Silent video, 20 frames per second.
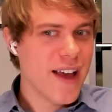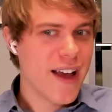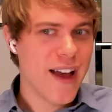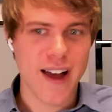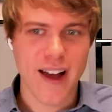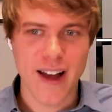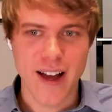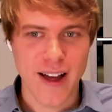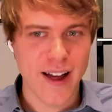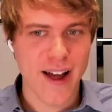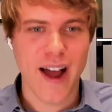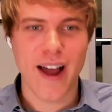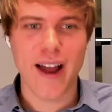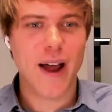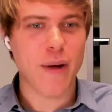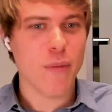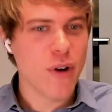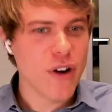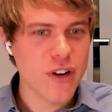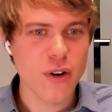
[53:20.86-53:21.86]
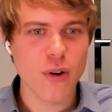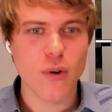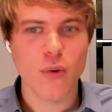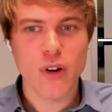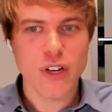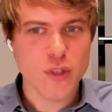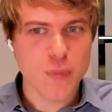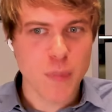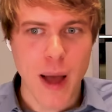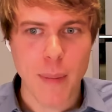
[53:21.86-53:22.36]
uh, I, I wonder
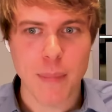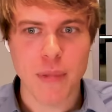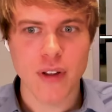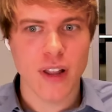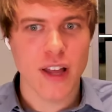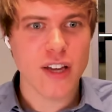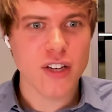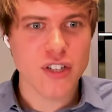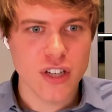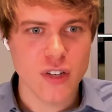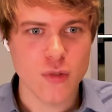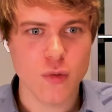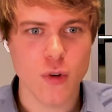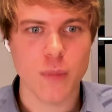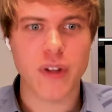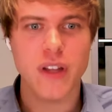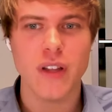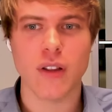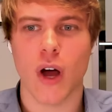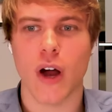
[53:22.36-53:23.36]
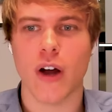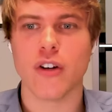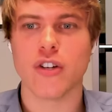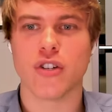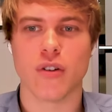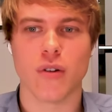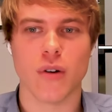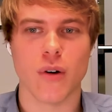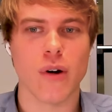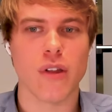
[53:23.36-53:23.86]
which population will be
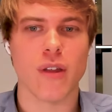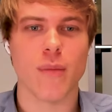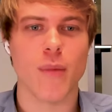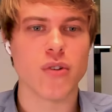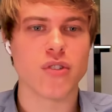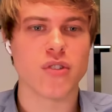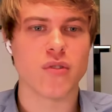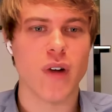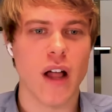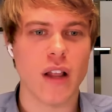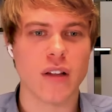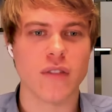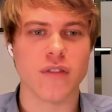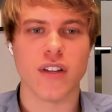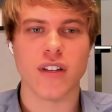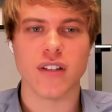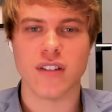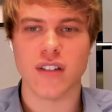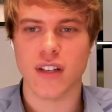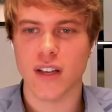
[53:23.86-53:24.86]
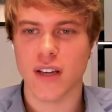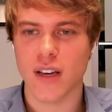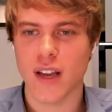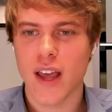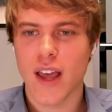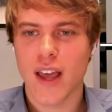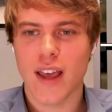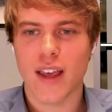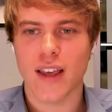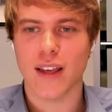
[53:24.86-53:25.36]
larger or the most relevant in
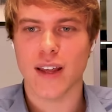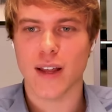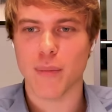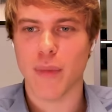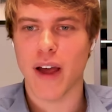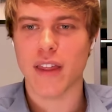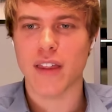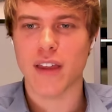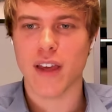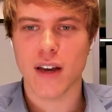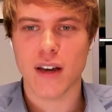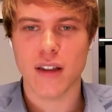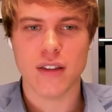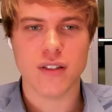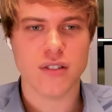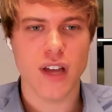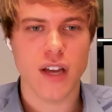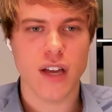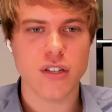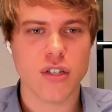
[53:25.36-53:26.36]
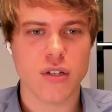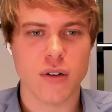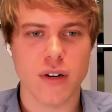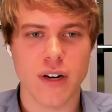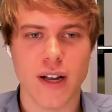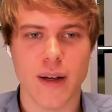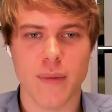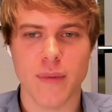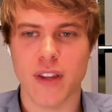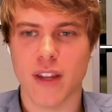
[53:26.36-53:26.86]
it, by the end of the
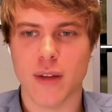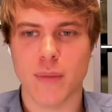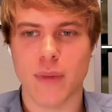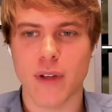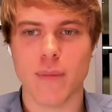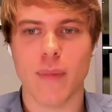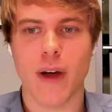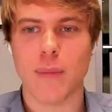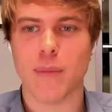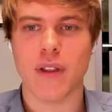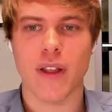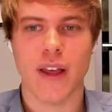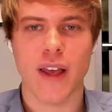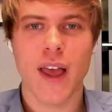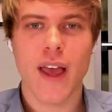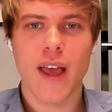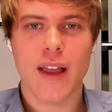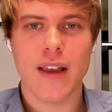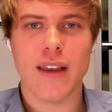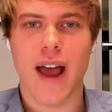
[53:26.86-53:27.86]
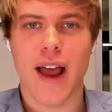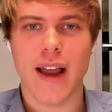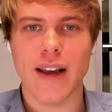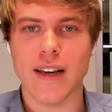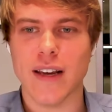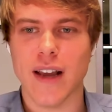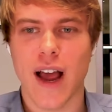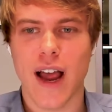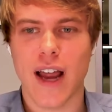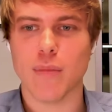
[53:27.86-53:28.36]
century. I mean, they be, might be like
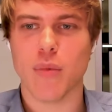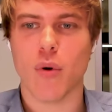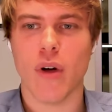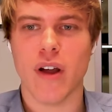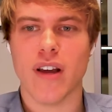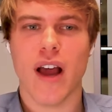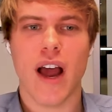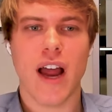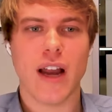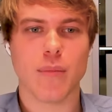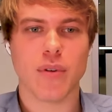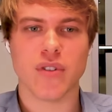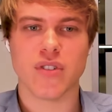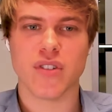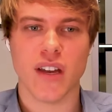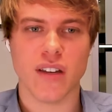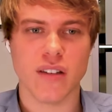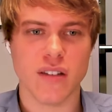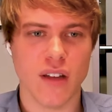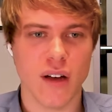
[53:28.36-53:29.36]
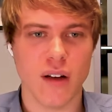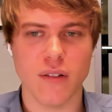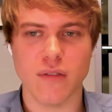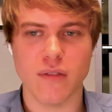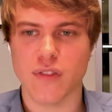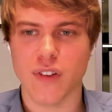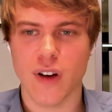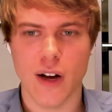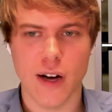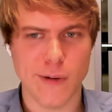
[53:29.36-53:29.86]
99.9%
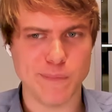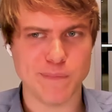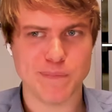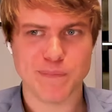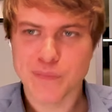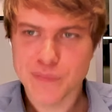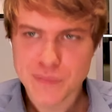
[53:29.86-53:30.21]
of um,